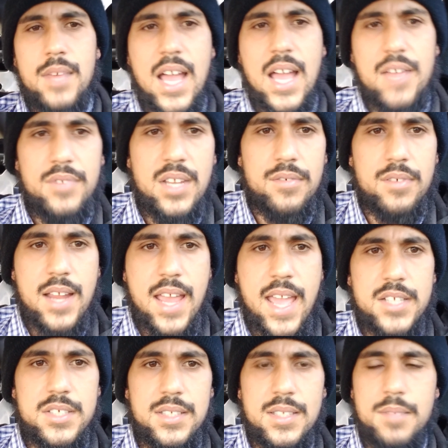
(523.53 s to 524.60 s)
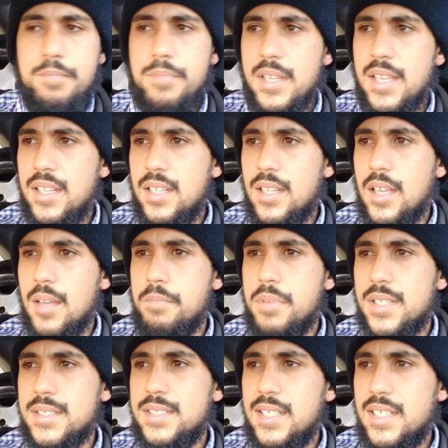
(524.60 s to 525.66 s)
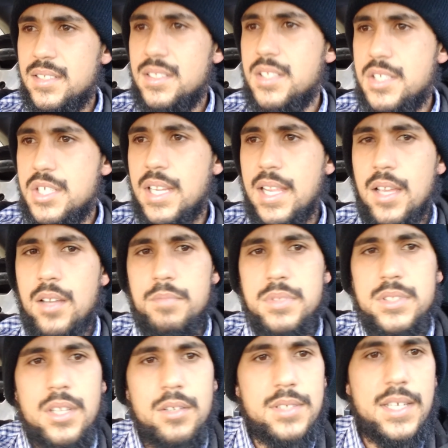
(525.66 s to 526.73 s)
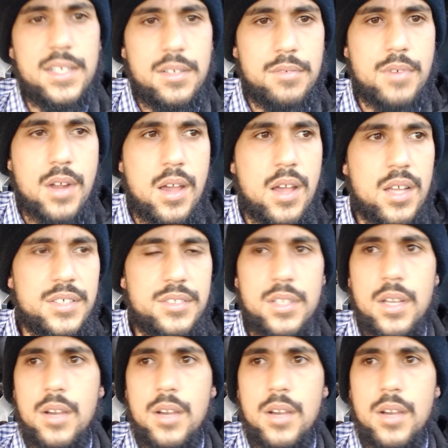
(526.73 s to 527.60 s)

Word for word: I've never actually been uh, booked into jail, but don't get it wrong. You